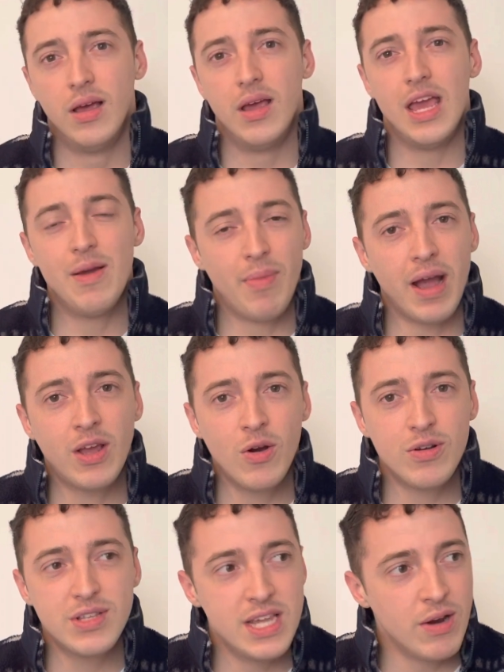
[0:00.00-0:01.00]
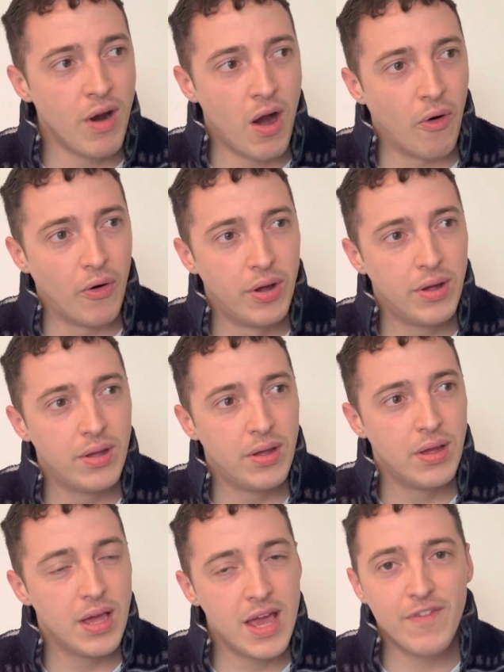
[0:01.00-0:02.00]
It might go to zero.
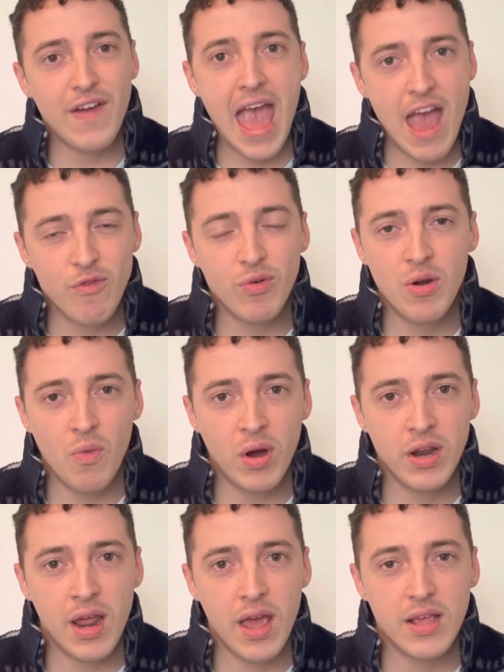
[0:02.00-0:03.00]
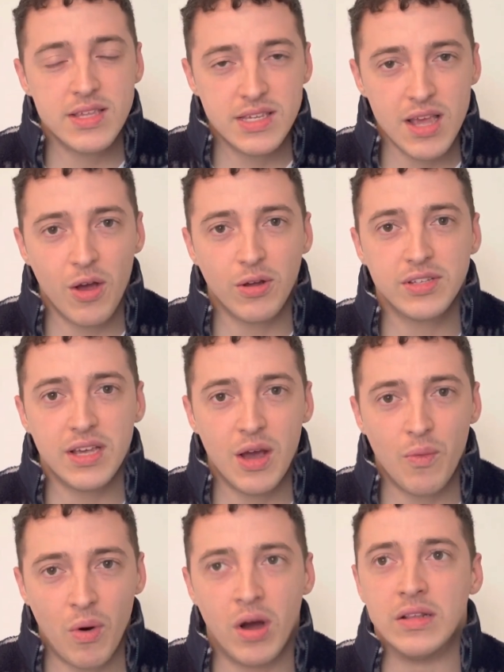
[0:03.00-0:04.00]
If everyone sells
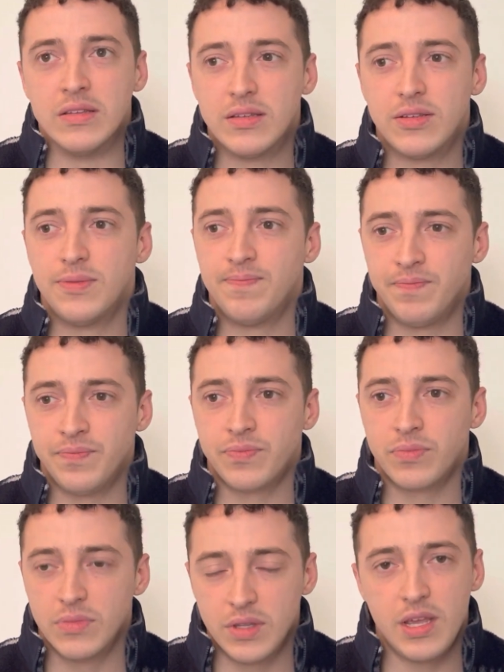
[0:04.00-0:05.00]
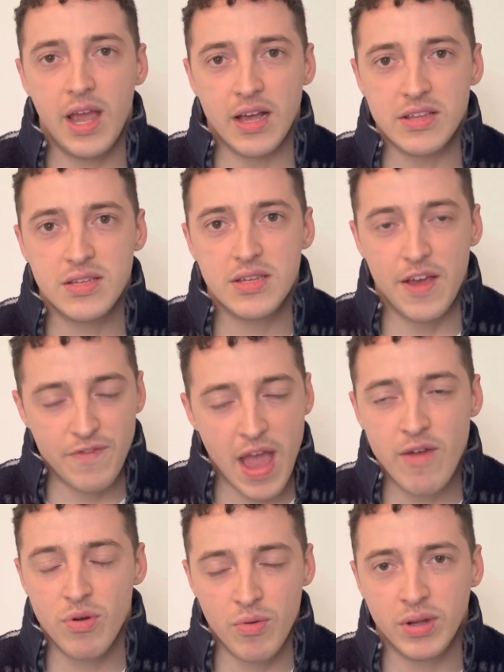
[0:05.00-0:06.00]
at once, yes, if
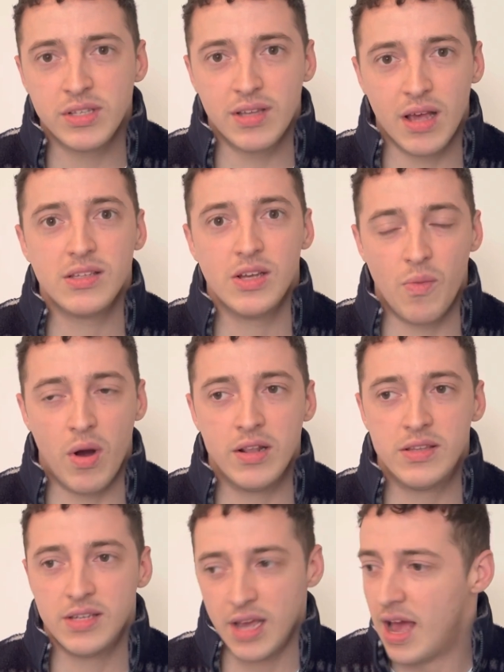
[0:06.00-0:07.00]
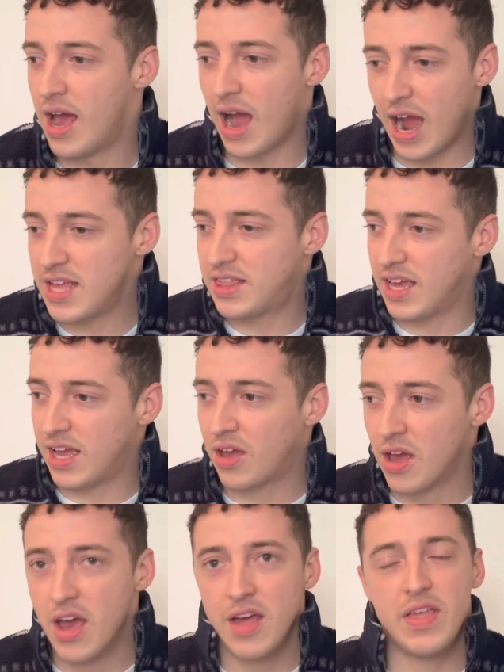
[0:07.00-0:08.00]
everyone sells at once, I think
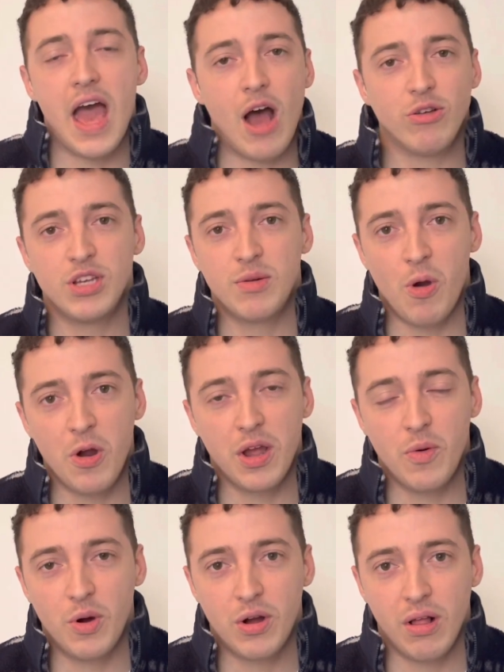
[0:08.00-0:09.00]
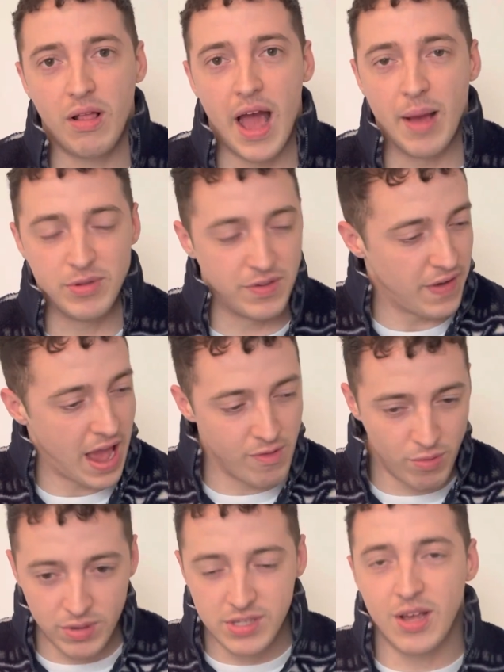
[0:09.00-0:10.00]
the housing market will collapse if
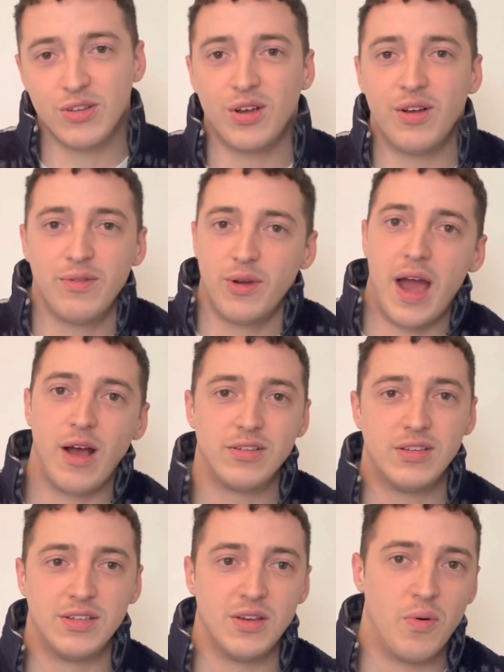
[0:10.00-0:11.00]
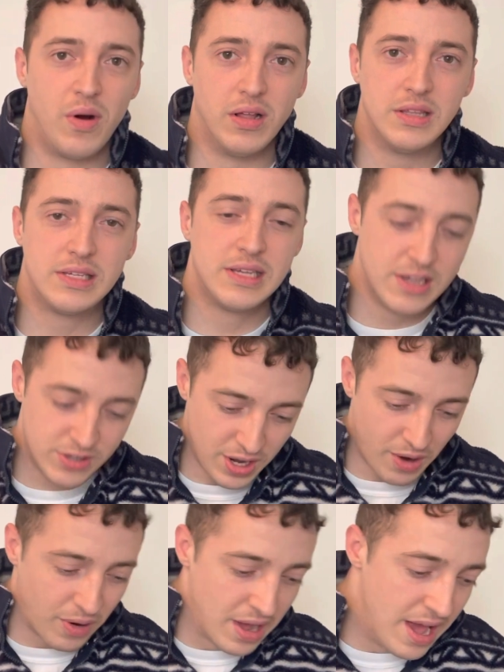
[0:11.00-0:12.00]
everyone sells all of their houses at once.
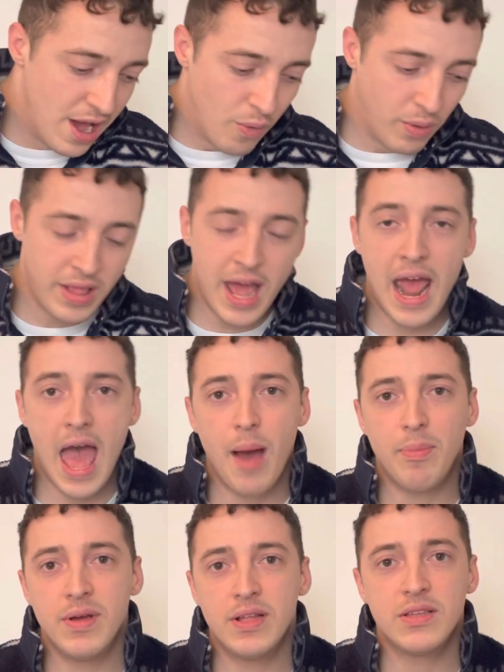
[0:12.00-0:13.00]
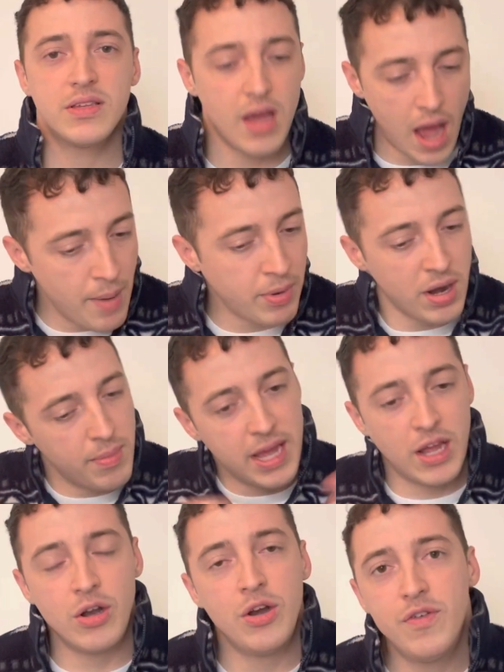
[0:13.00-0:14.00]
So when that happens, I'm going to make
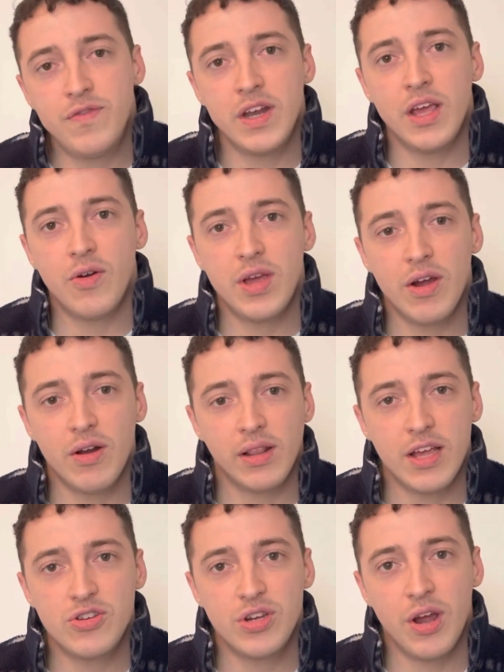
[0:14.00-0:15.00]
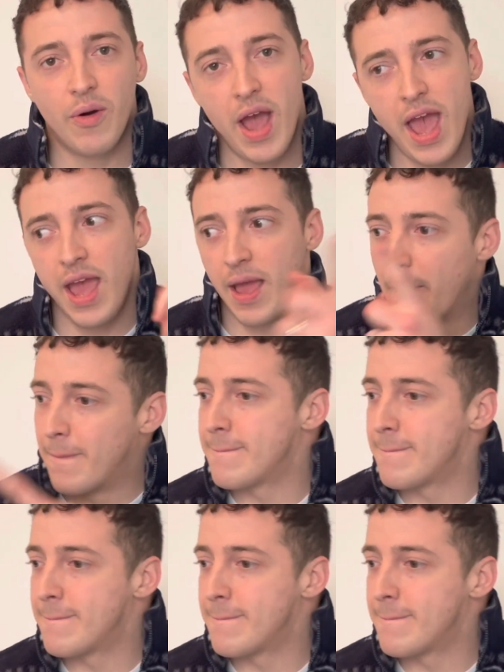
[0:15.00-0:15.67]
a new video here and let you know, hey,